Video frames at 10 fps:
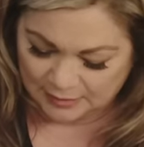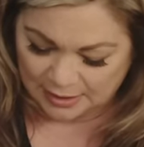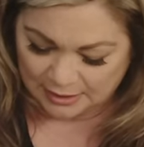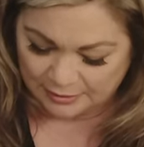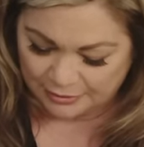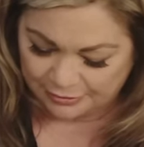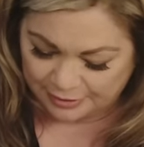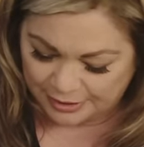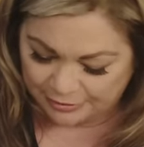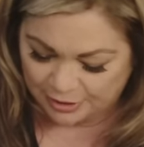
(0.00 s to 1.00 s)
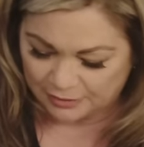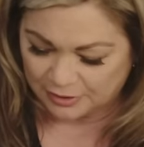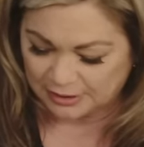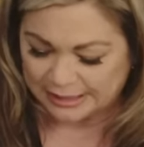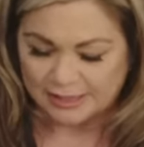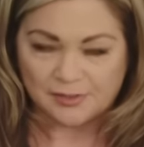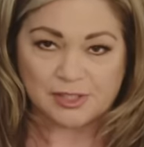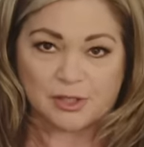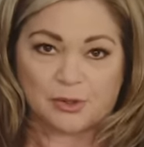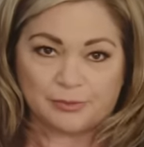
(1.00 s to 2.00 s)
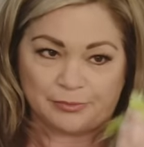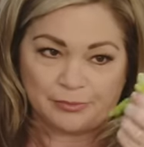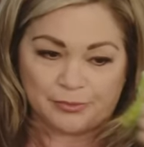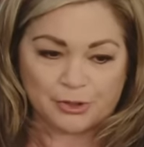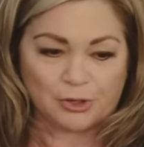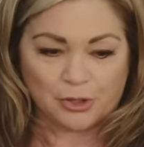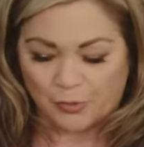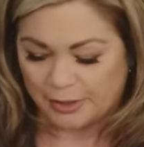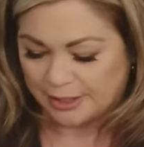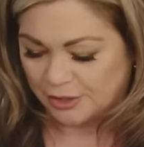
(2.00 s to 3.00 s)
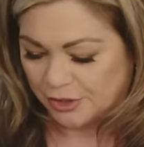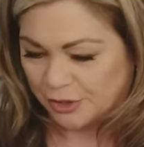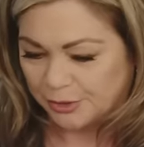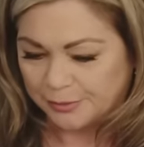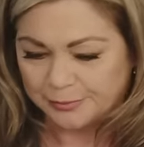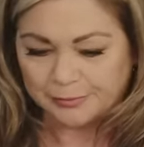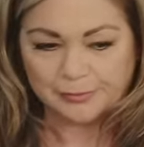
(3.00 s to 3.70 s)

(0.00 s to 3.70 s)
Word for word: I love the flavor of the leaves, so they're all going in too.